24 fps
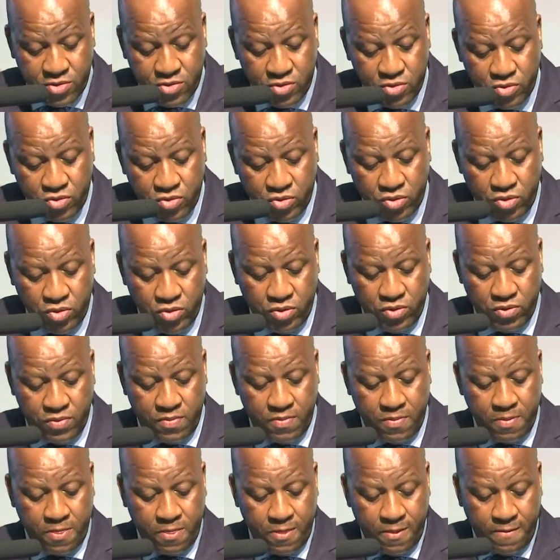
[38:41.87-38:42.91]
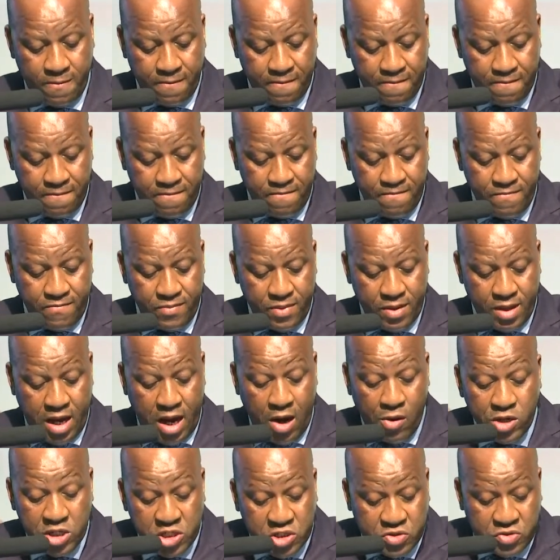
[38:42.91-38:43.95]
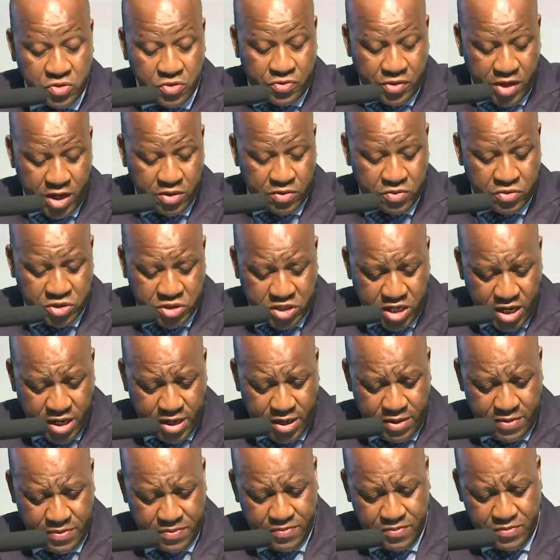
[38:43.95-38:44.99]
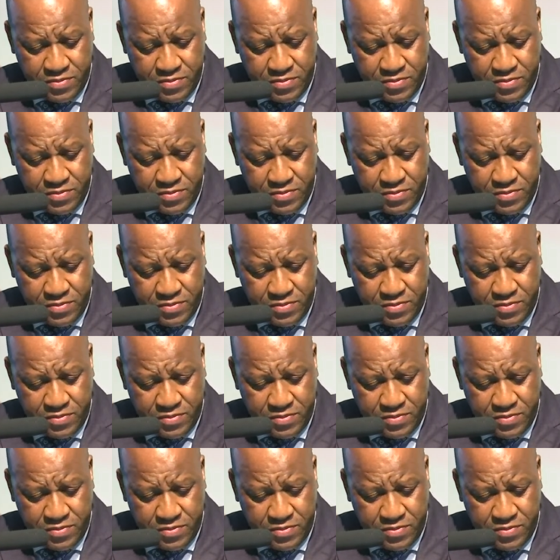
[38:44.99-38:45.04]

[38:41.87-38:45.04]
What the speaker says: Dlunkulu, I wish to thank you, Shenge,